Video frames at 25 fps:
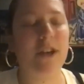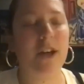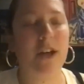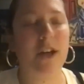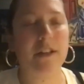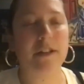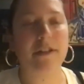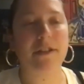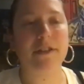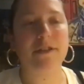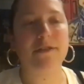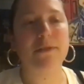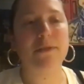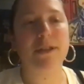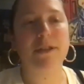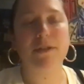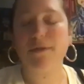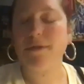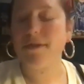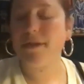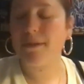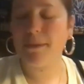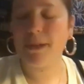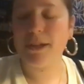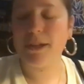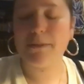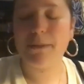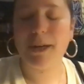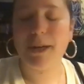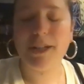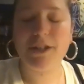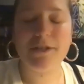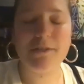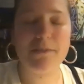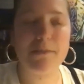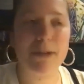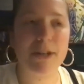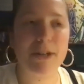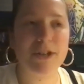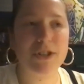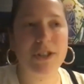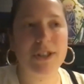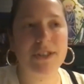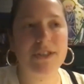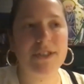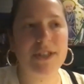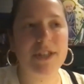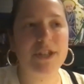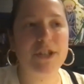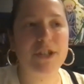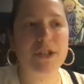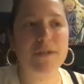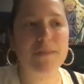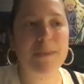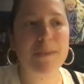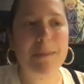authors with those similar marginalizations